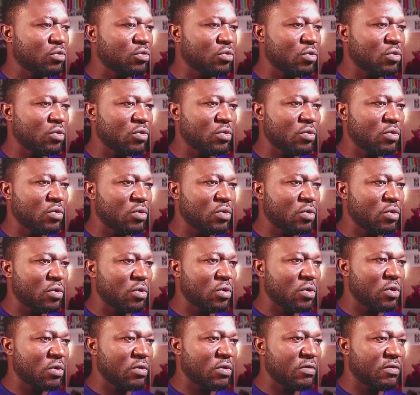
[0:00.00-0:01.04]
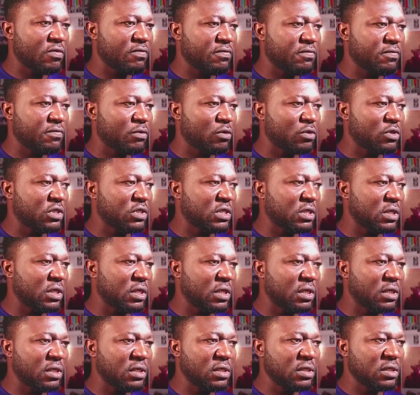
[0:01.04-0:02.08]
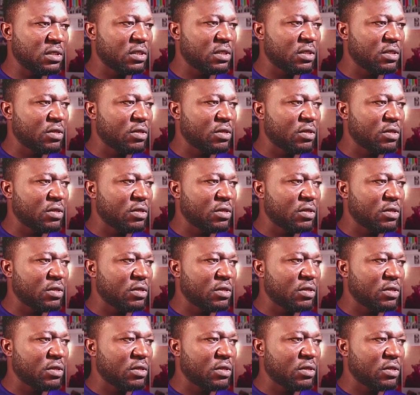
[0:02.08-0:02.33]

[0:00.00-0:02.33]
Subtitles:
to 14.